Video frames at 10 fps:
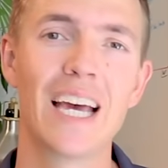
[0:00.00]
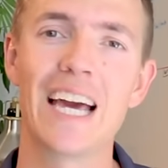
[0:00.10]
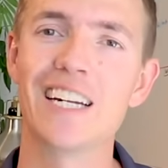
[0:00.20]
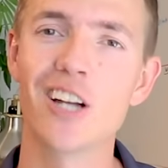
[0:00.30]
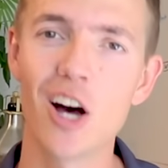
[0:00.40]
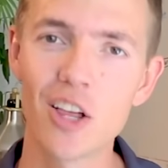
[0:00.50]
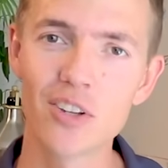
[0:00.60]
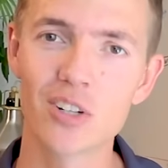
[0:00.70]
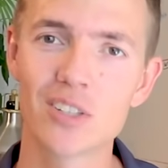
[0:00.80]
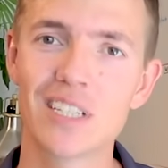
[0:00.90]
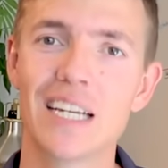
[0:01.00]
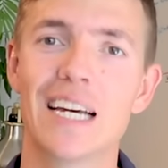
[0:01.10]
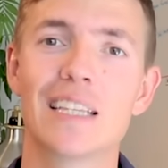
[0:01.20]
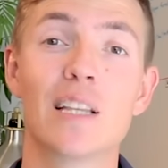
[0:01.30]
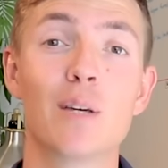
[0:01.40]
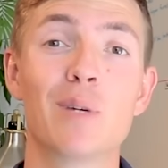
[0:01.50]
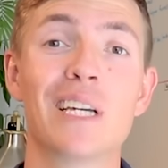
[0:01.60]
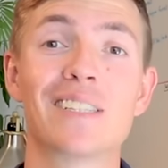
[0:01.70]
and in others, the limit